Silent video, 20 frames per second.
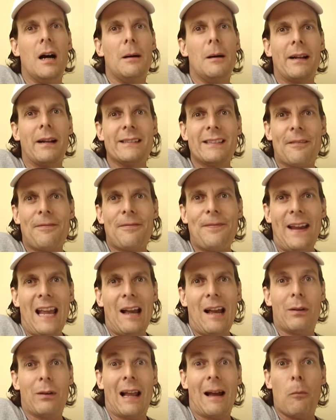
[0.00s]
But as a
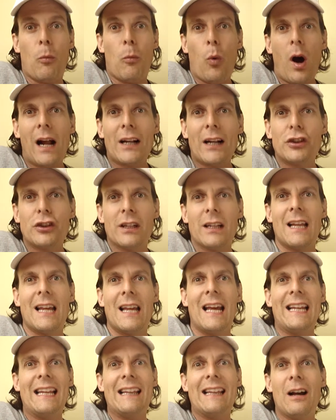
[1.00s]
fan, when I'm watching
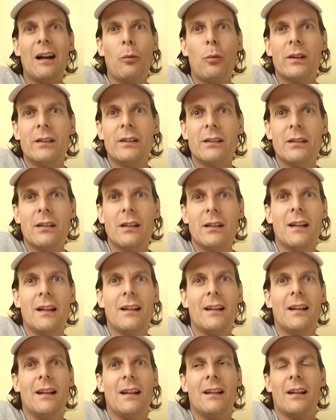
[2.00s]
and he let one
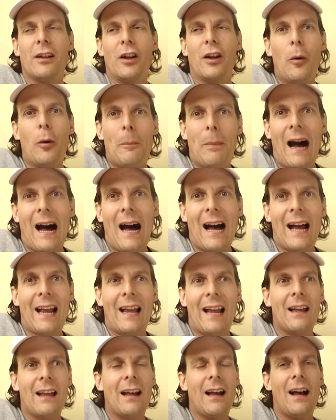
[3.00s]
go
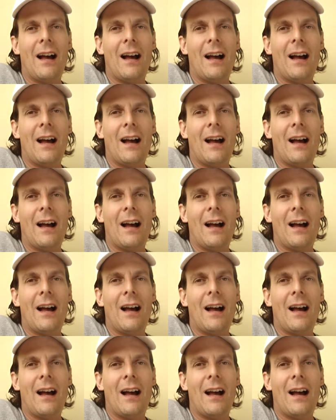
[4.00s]
by,